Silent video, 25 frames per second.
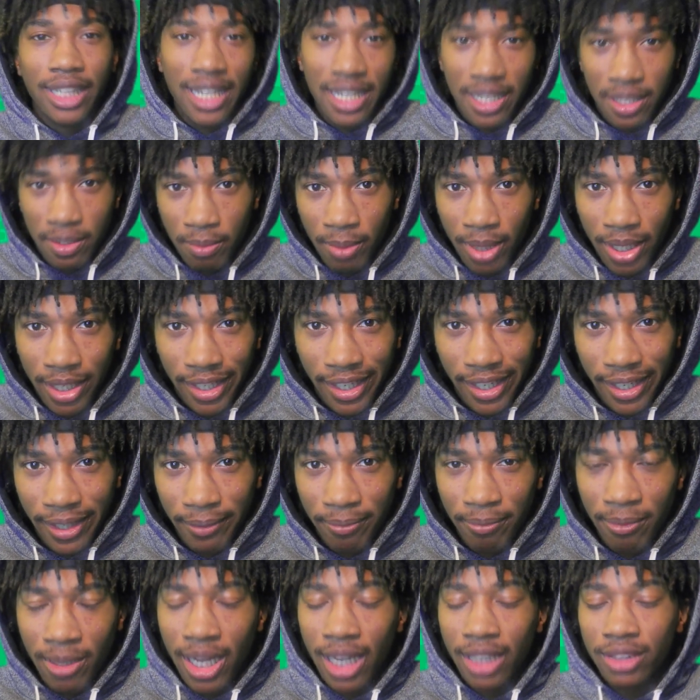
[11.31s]
is
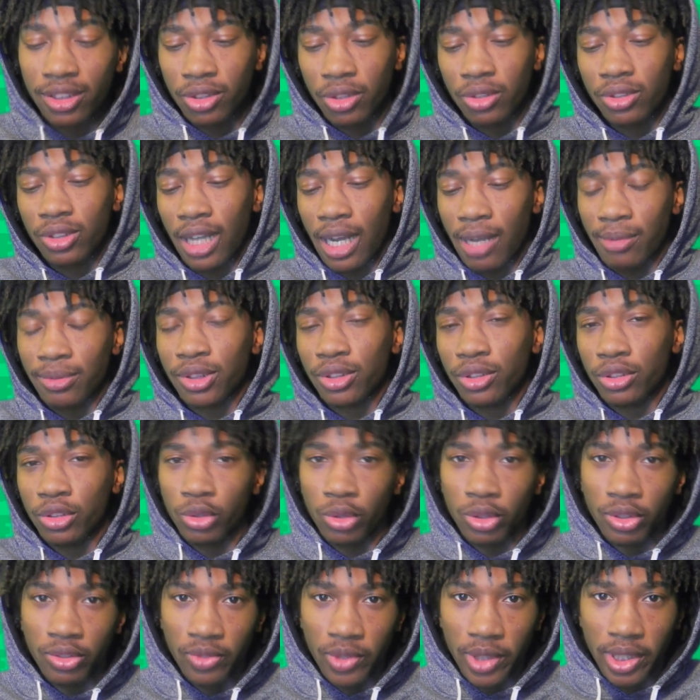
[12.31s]
Monday and I told you I was gonna
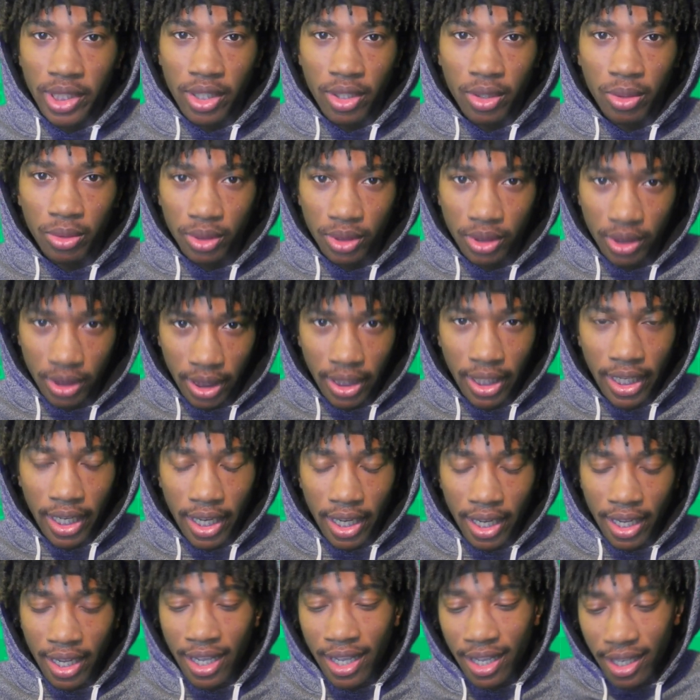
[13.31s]
do this video
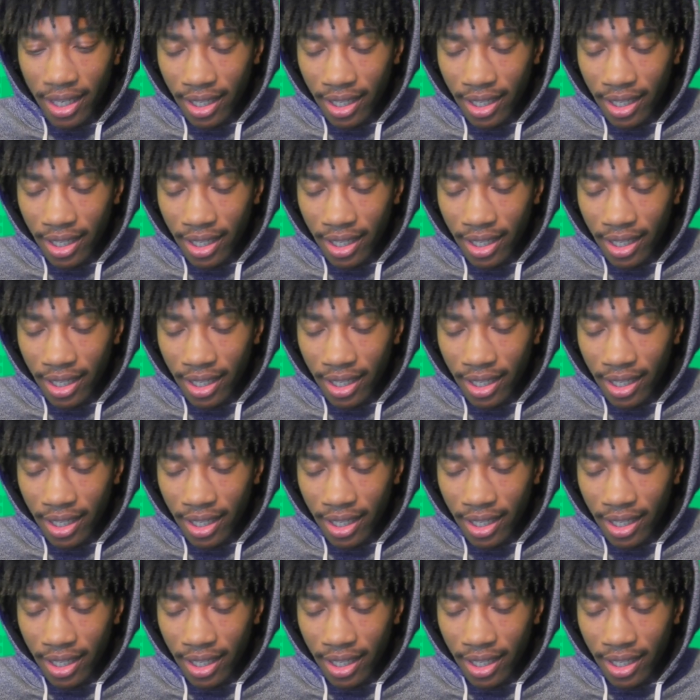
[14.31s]
today,